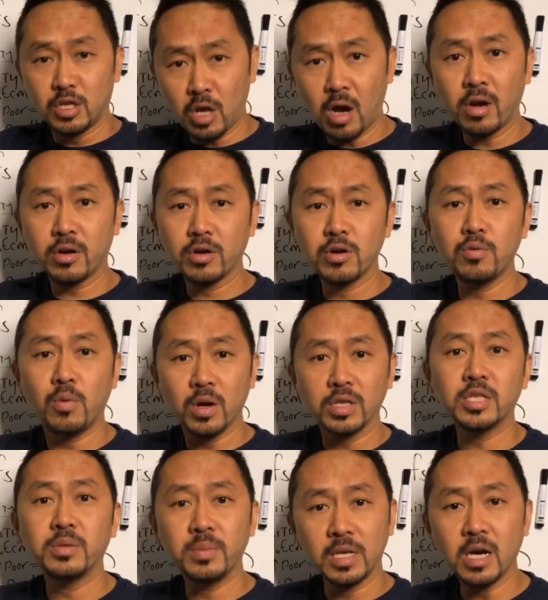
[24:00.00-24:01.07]
daughter who
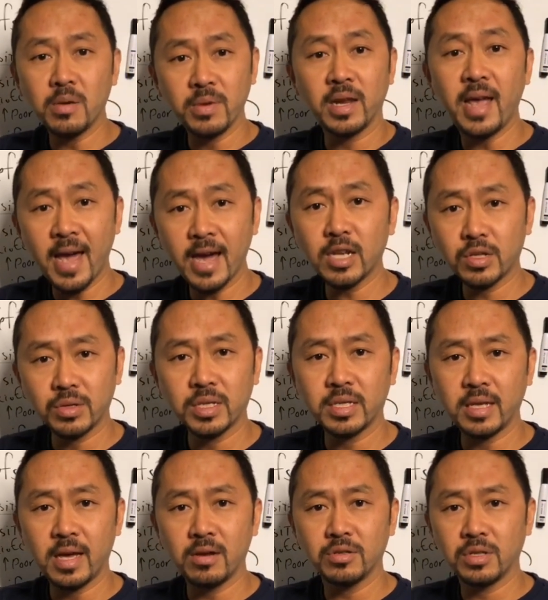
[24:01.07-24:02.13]
wants to become an actress
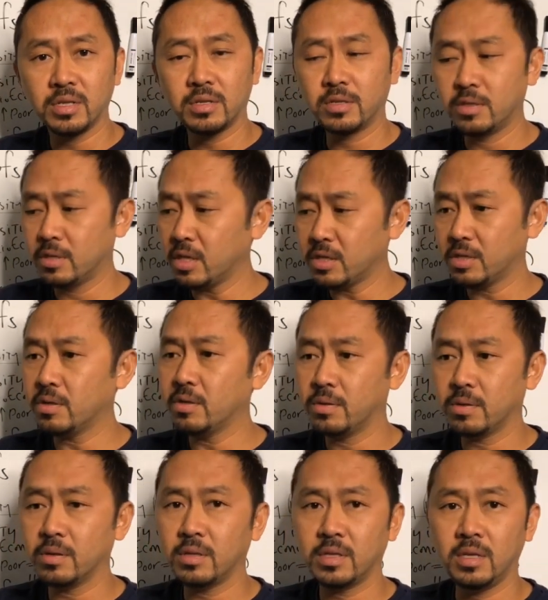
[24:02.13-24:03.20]
now, she's just turned
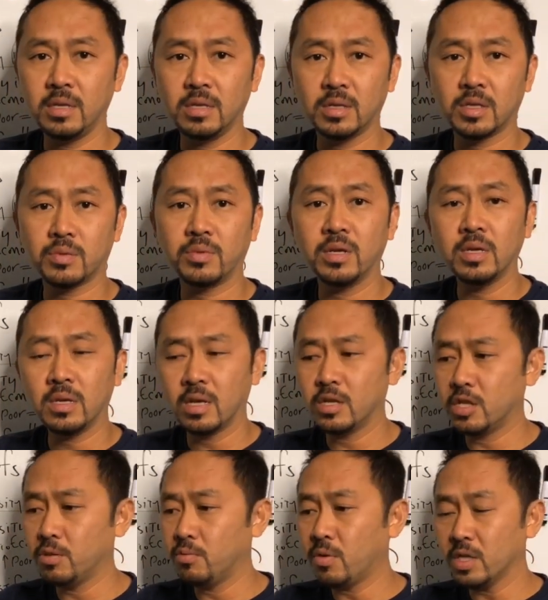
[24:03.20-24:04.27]
13 this week, and
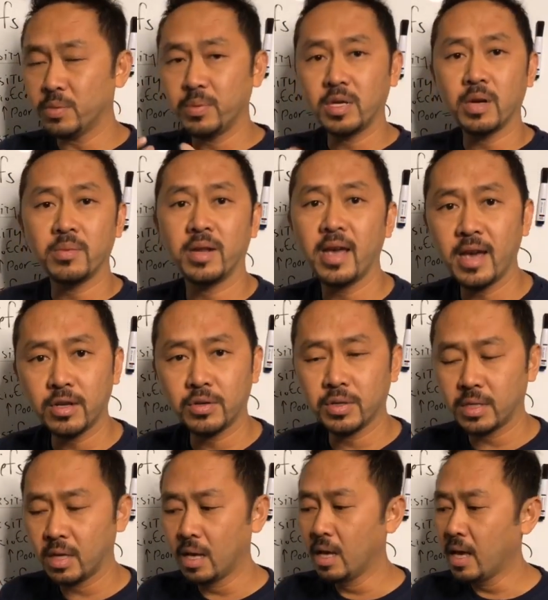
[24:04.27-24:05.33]
she wants to become an actress,